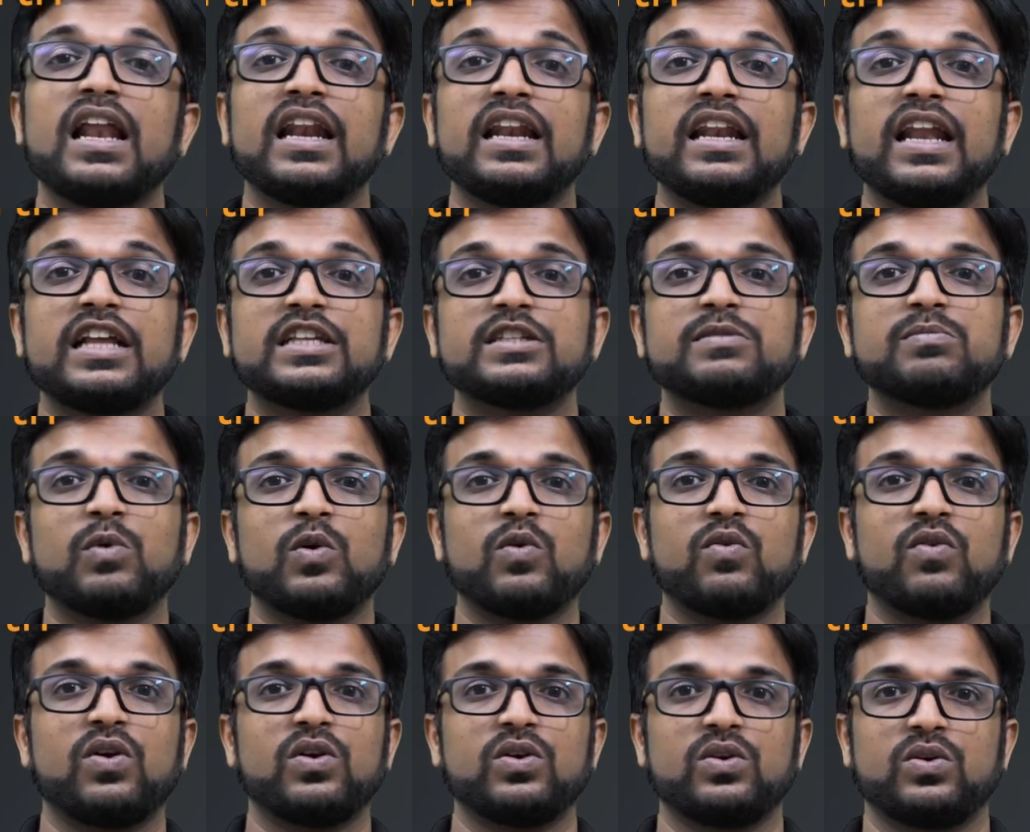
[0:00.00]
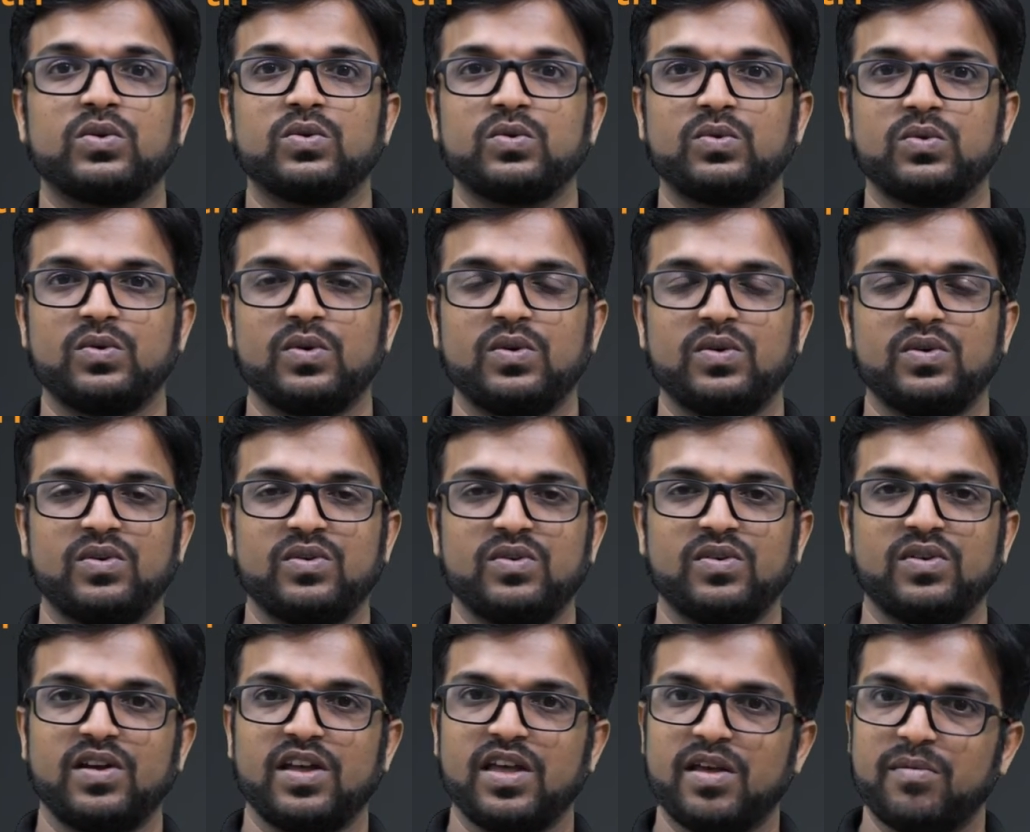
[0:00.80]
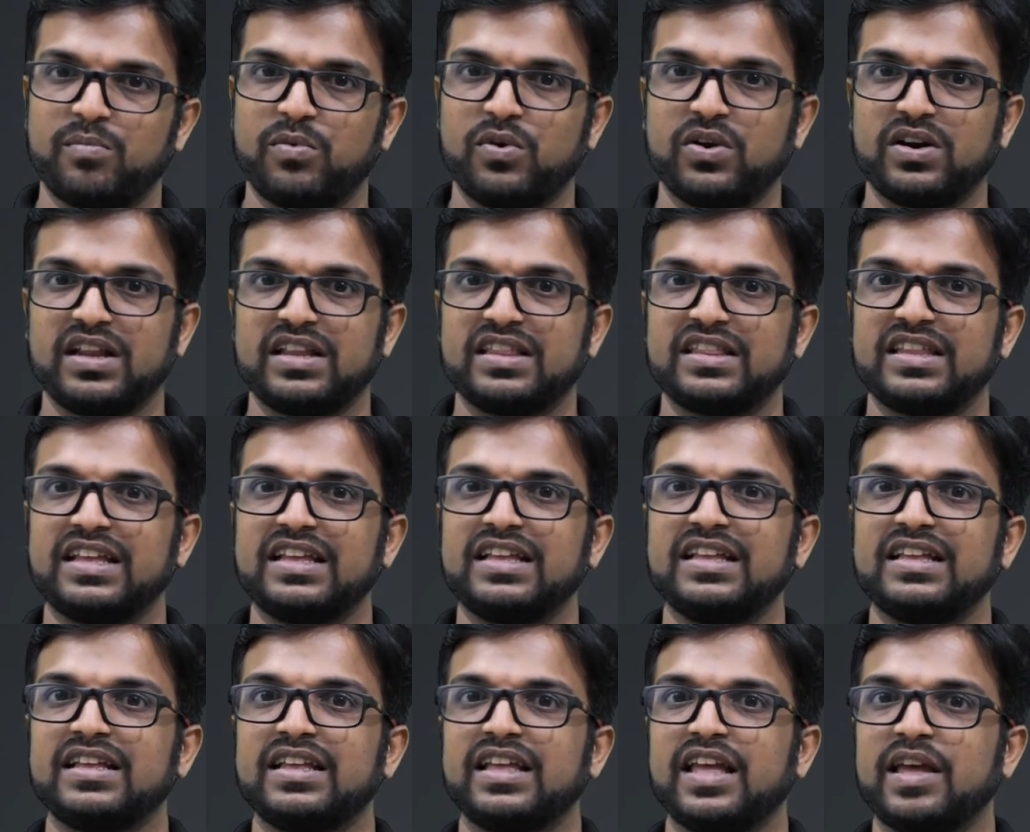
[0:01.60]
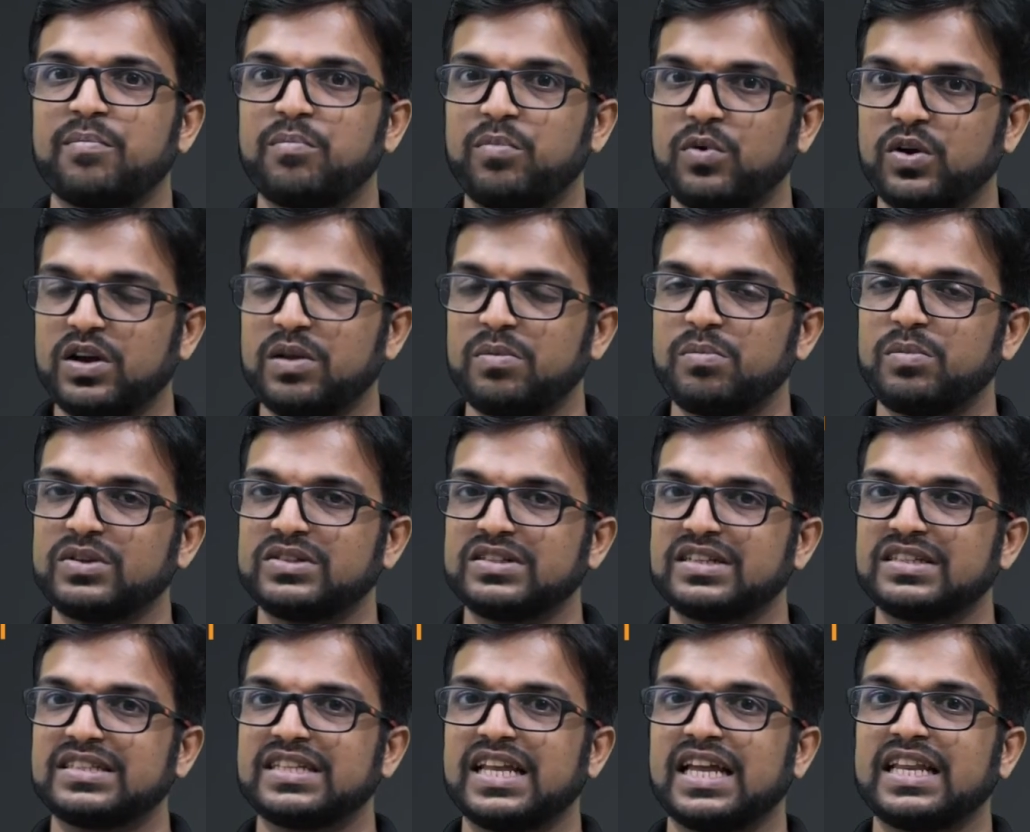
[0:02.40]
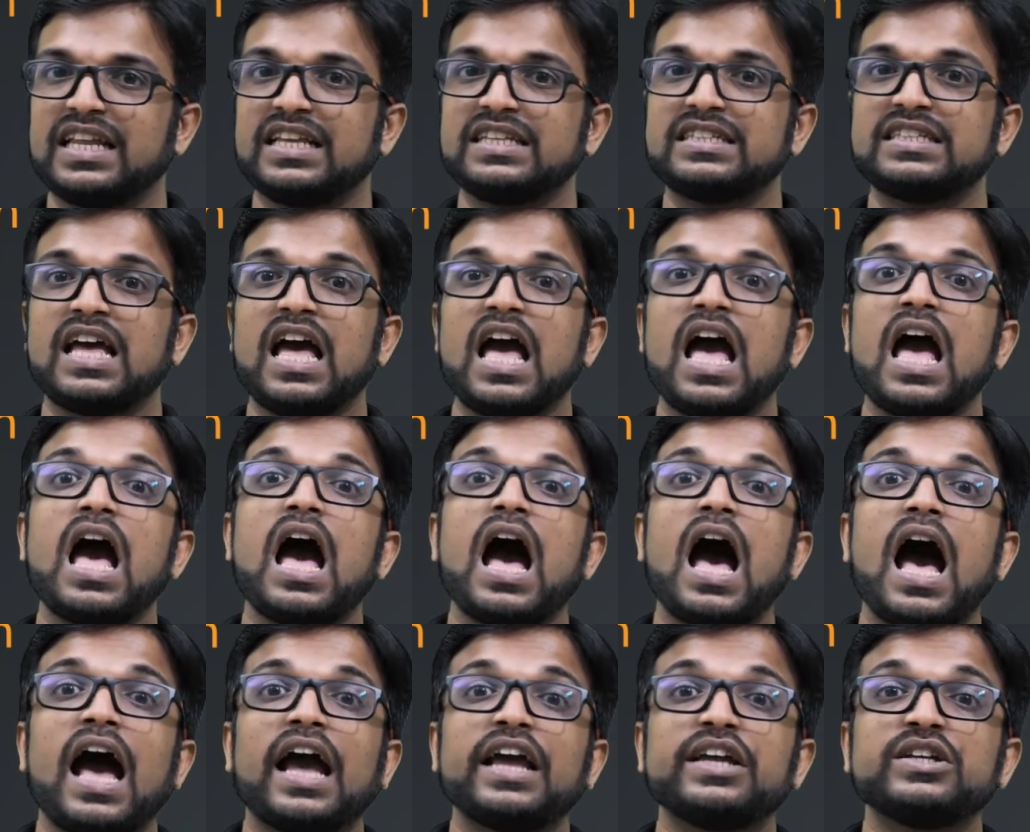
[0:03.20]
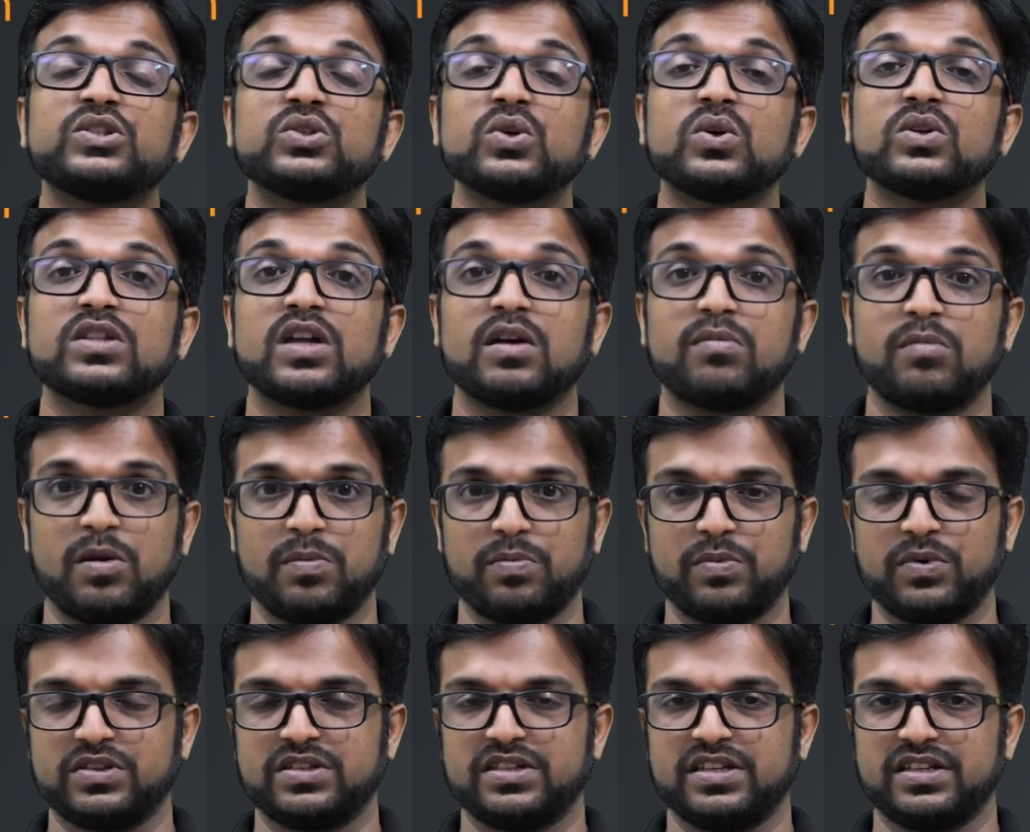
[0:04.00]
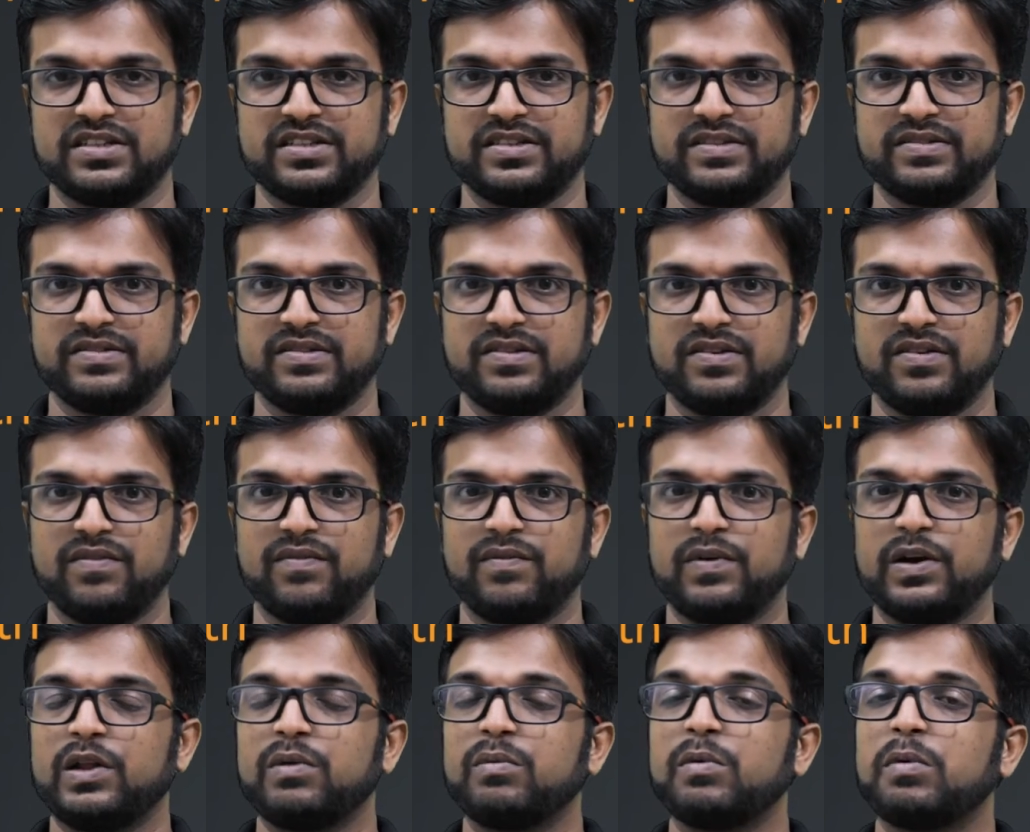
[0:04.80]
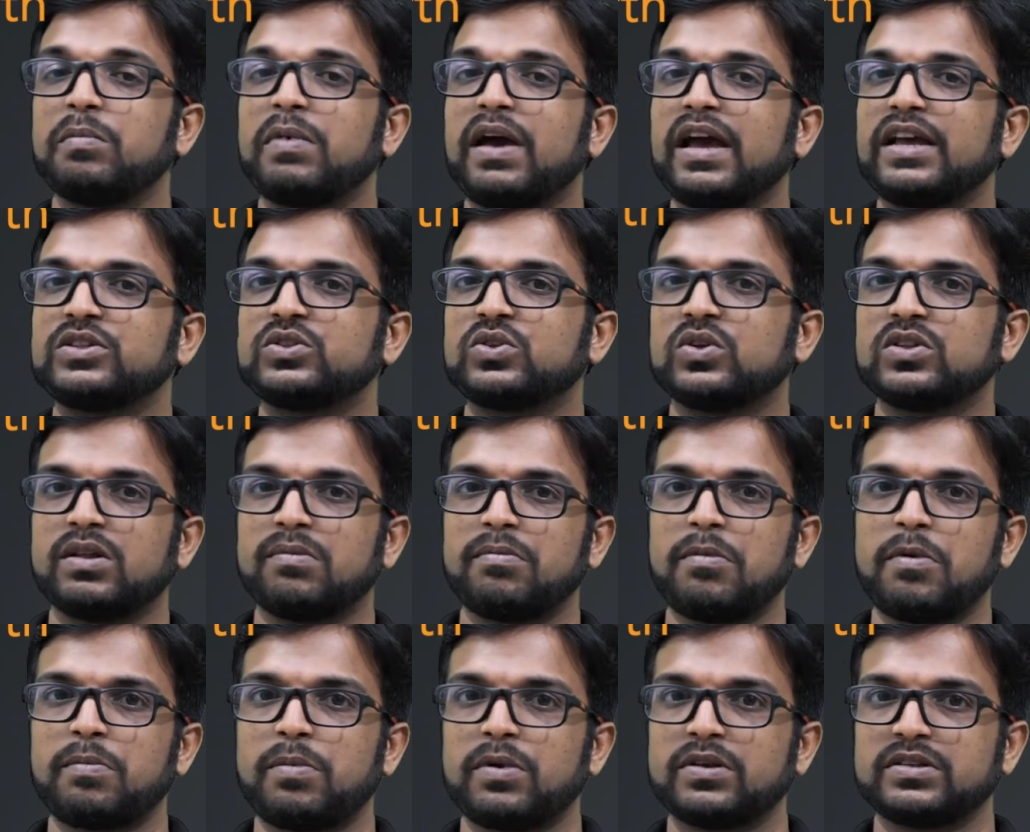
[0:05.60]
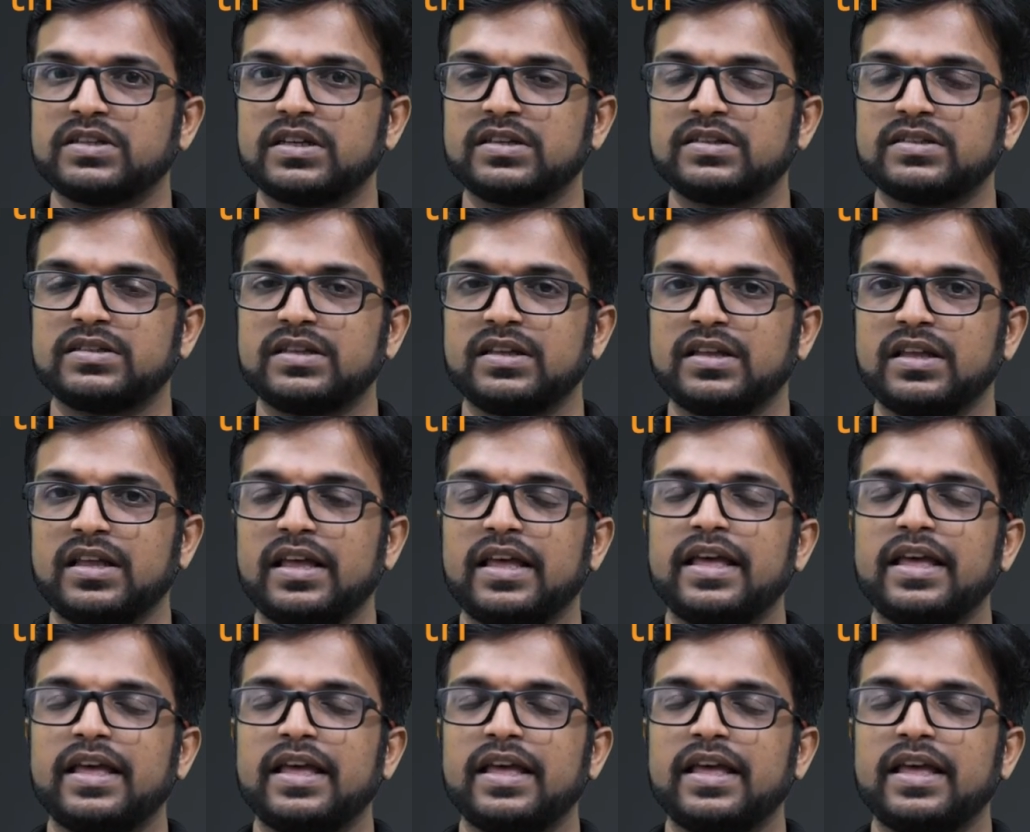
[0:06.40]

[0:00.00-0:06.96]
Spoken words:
Let's move on to important process, that is isothermal process. What do you mean by isothermal process?